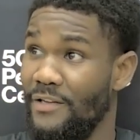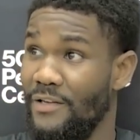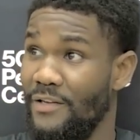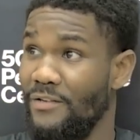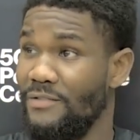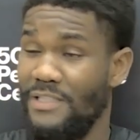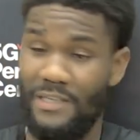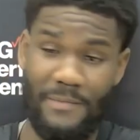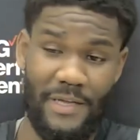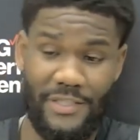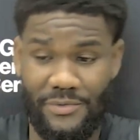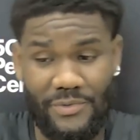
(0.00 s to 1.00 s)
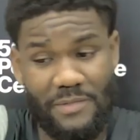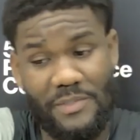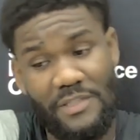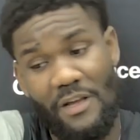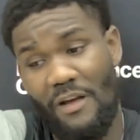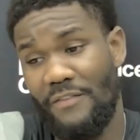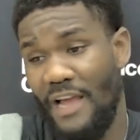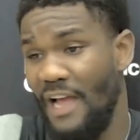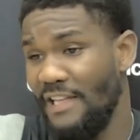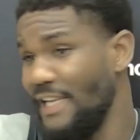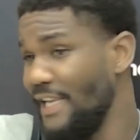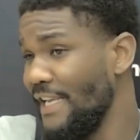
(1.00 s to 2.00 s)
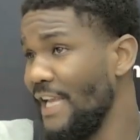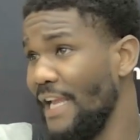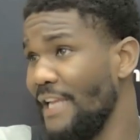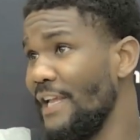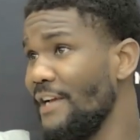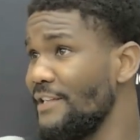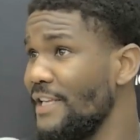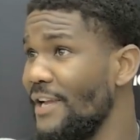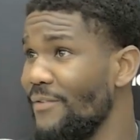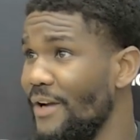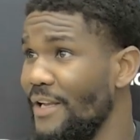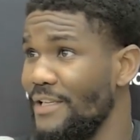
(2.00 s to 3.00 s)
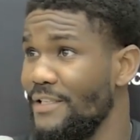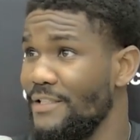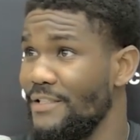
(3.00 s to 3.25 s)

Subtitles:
You know, you come at you with some soft contact, he ain't there. He ain't ready.